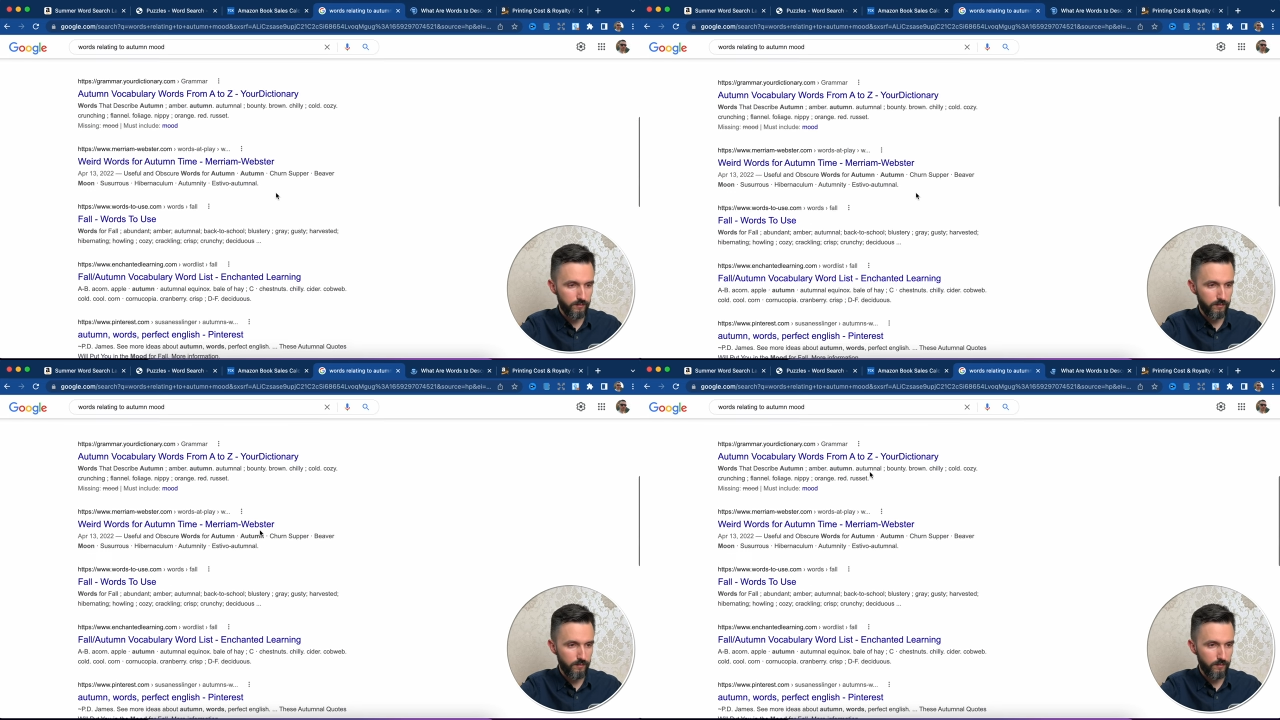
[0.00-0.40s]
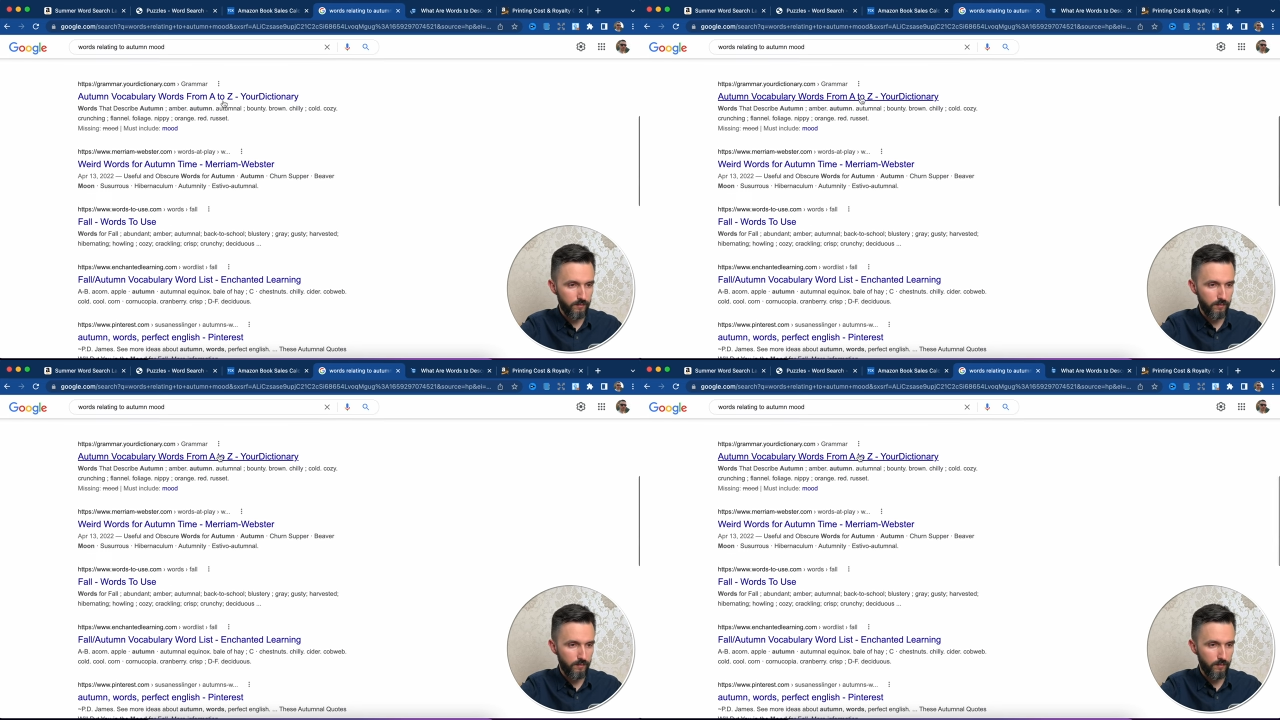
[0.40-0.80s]

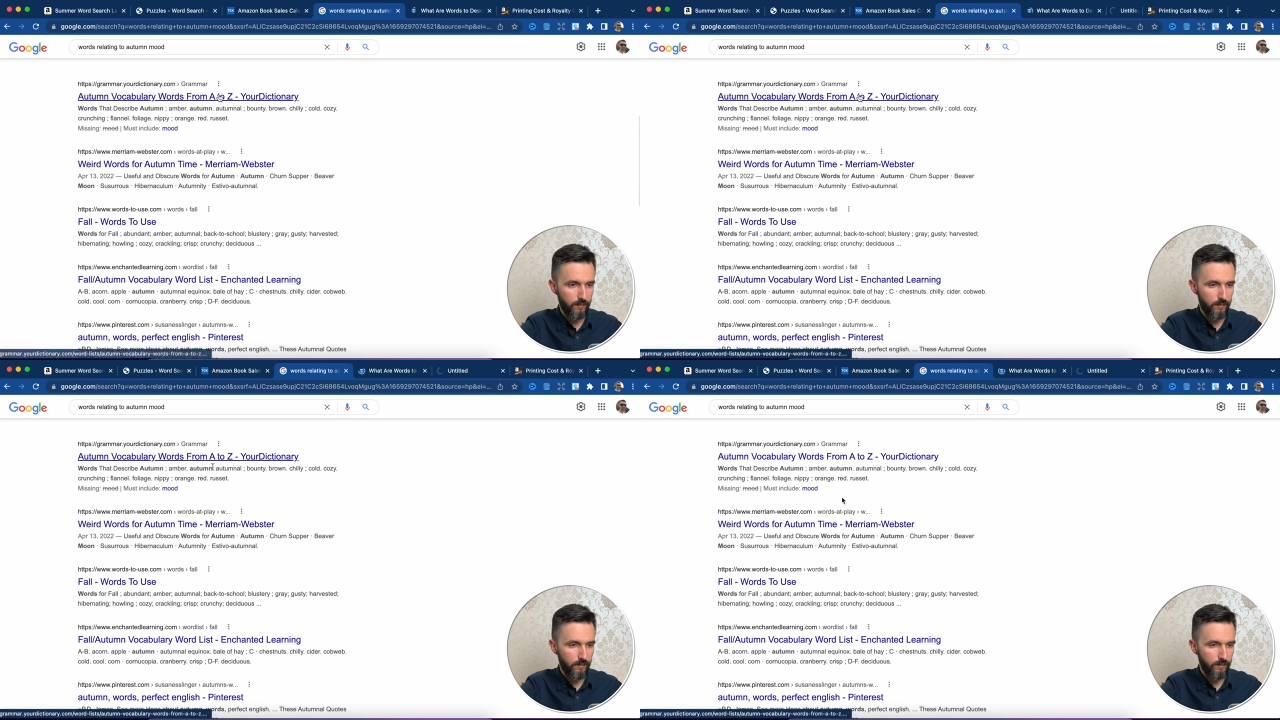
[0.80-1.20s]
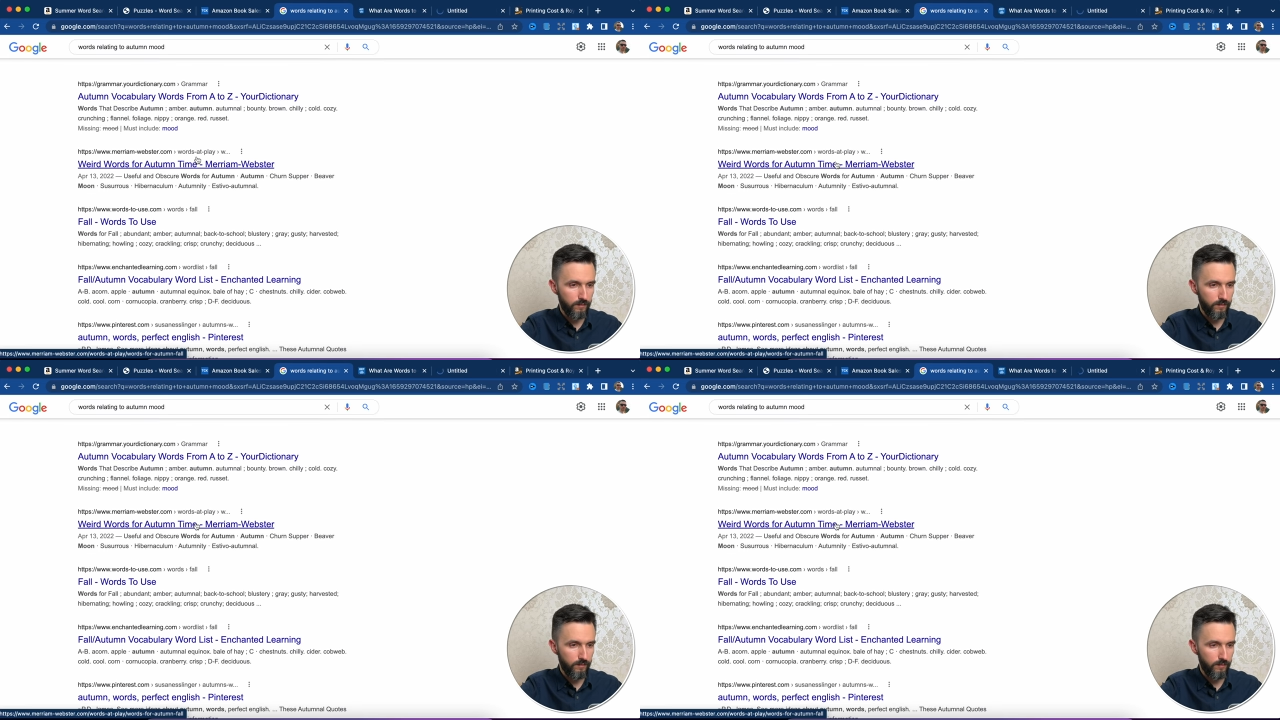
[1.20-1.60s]

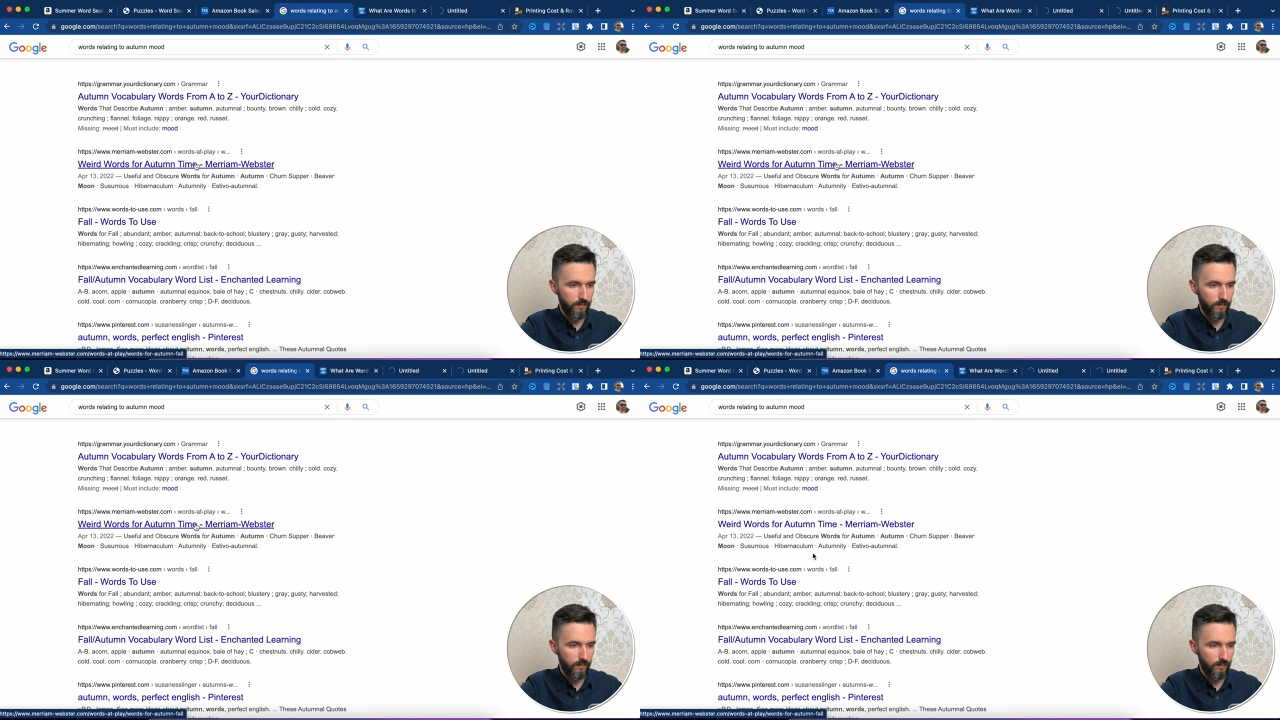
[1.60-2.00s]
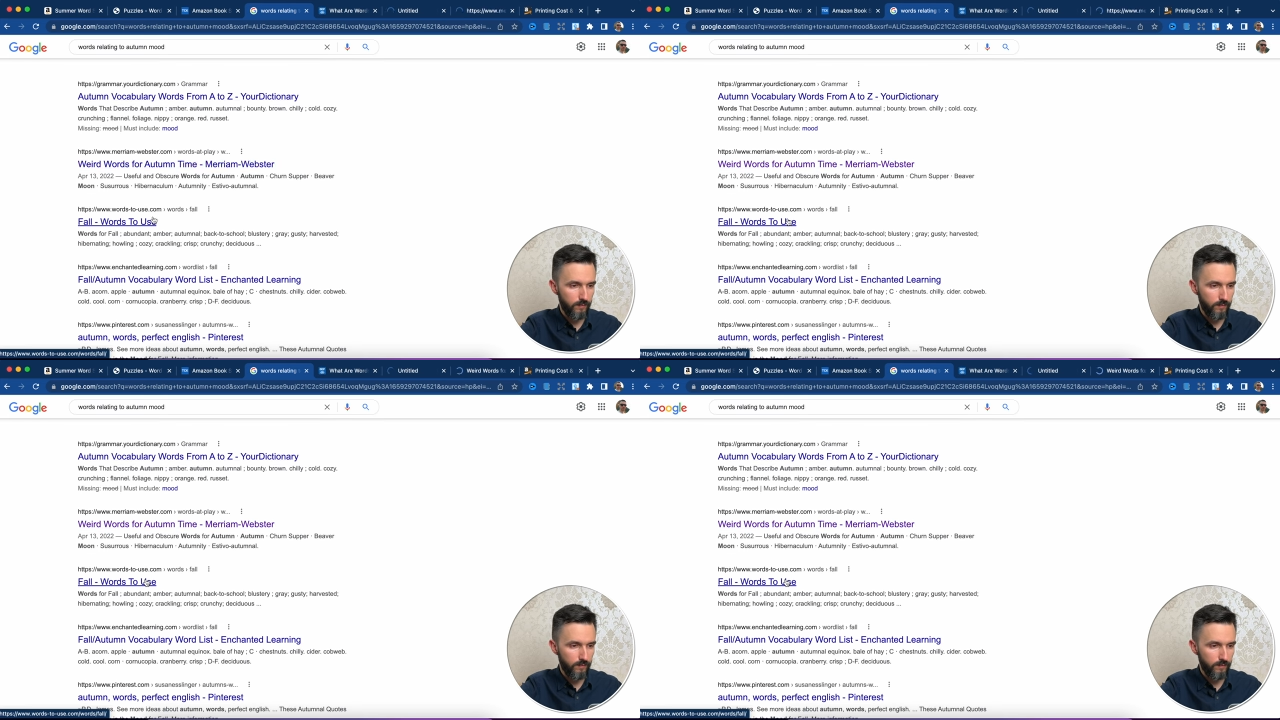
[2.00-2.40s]

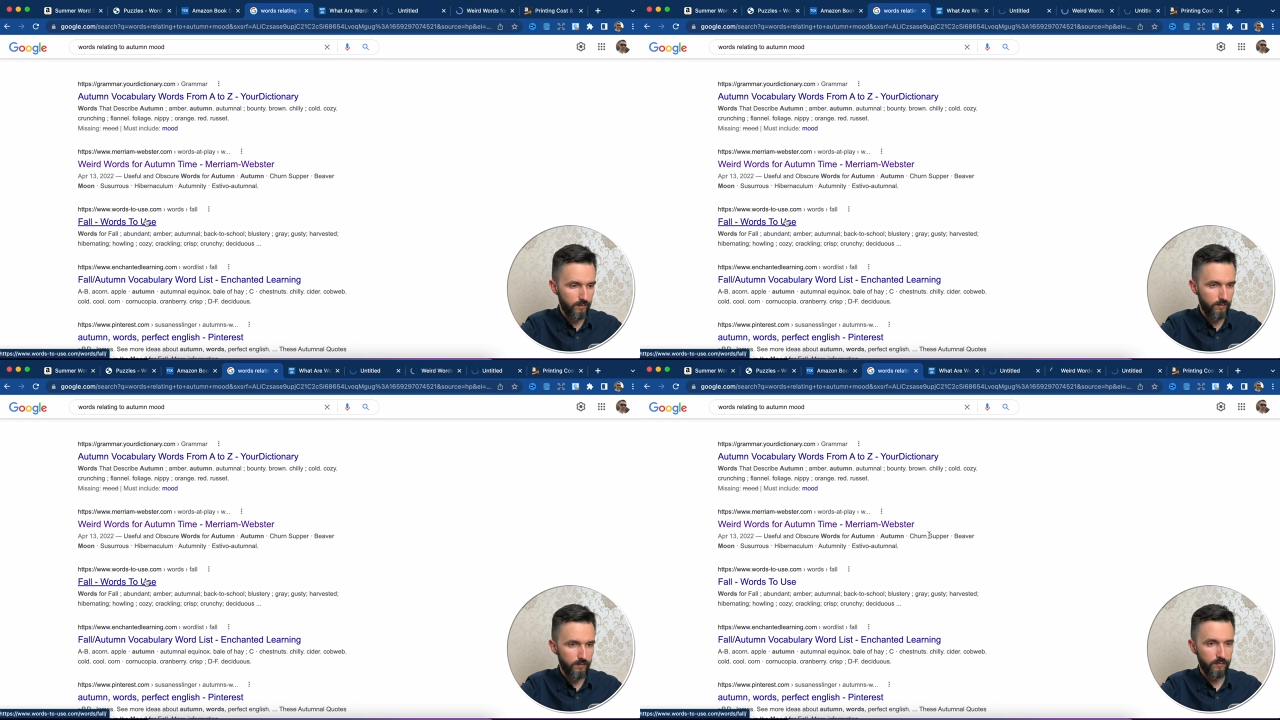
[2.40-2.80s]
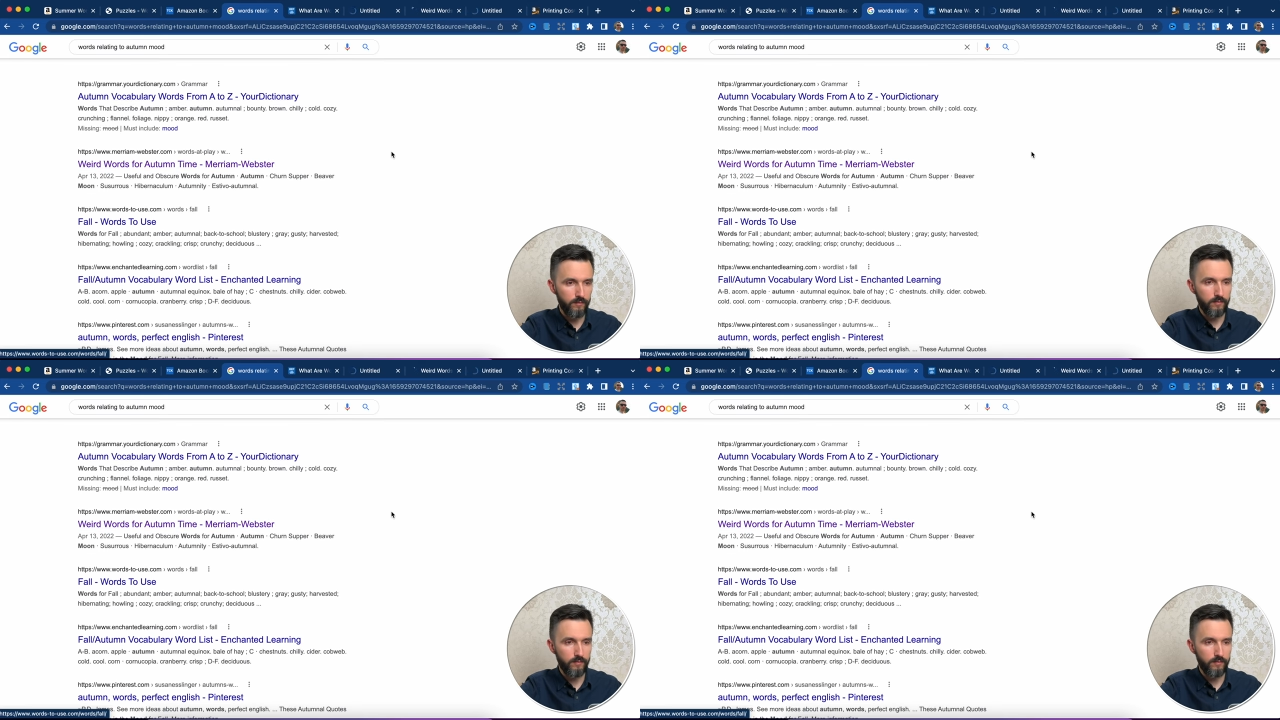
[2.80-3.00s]
No one is speaking in this clip.